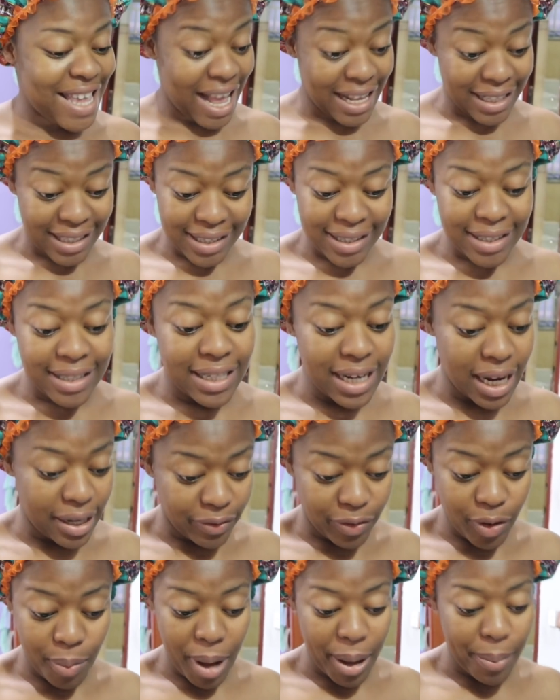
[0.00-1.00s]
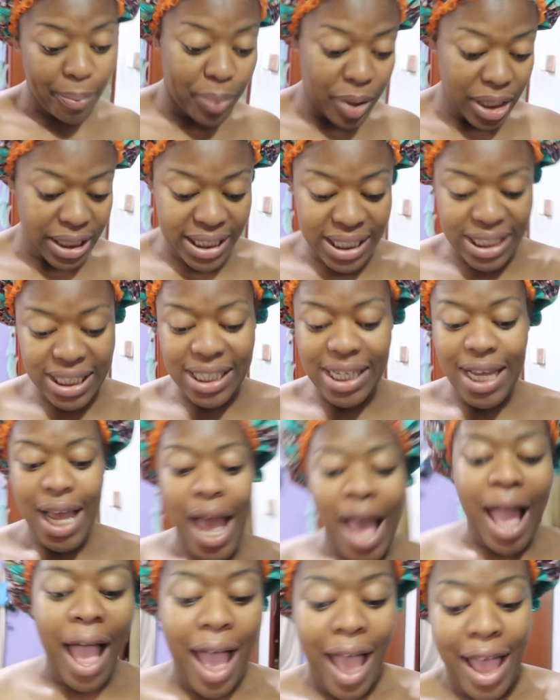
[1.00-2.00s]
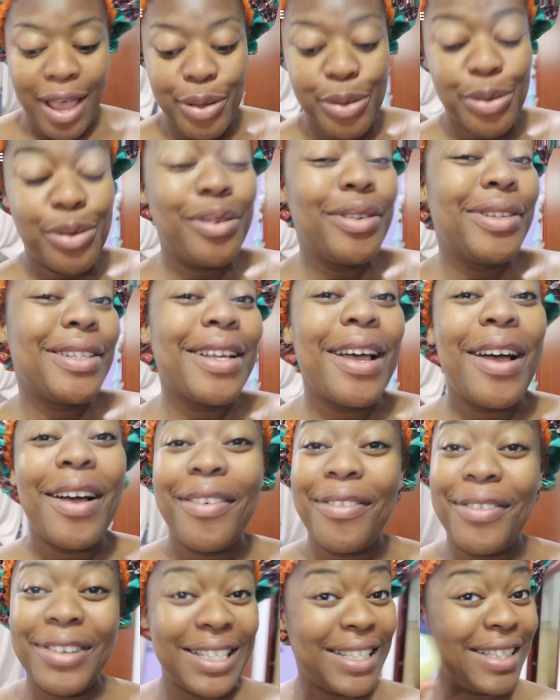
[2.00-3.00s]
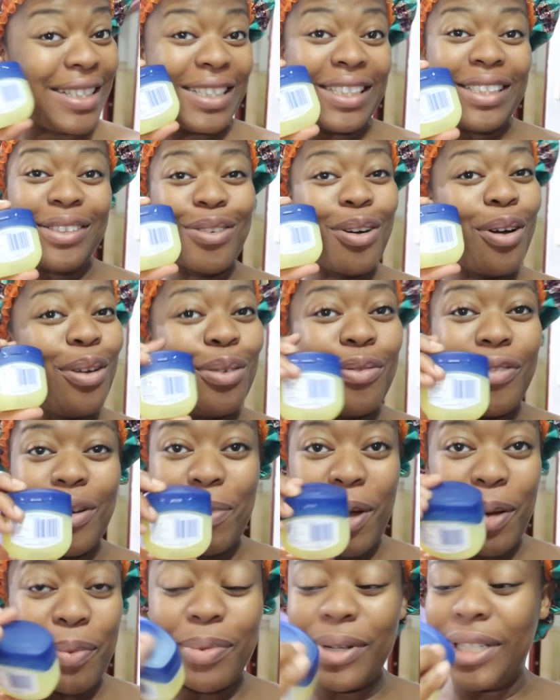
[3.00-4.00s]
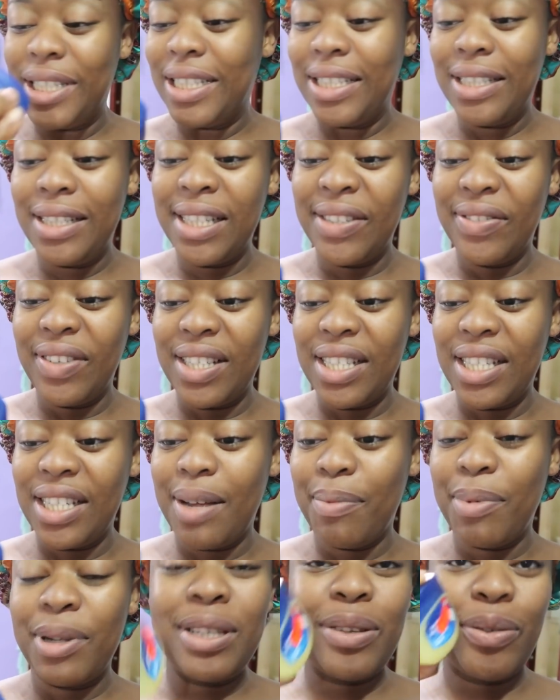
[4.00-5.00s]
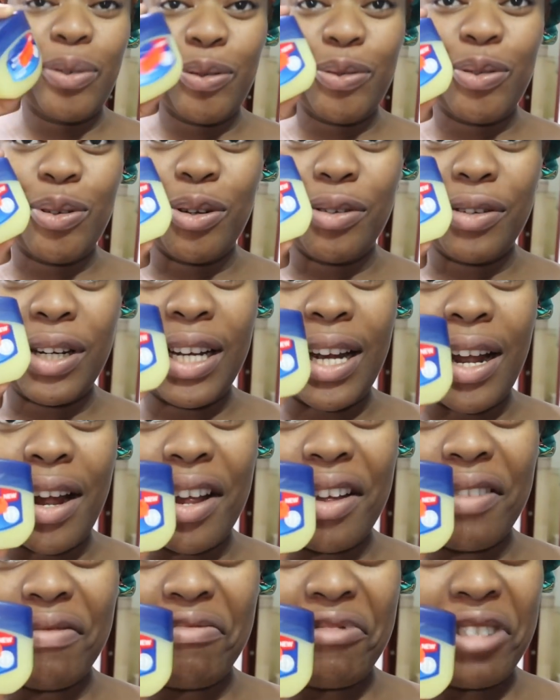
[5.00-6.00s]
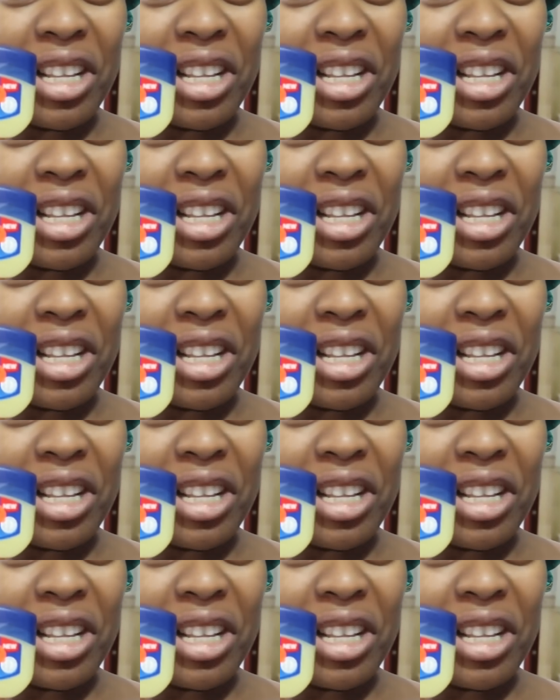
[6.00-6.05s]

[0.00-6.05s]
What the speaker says: Yes, then for my body, I use Vaseline all over my body. This Vaseline I bought it for 400 naira,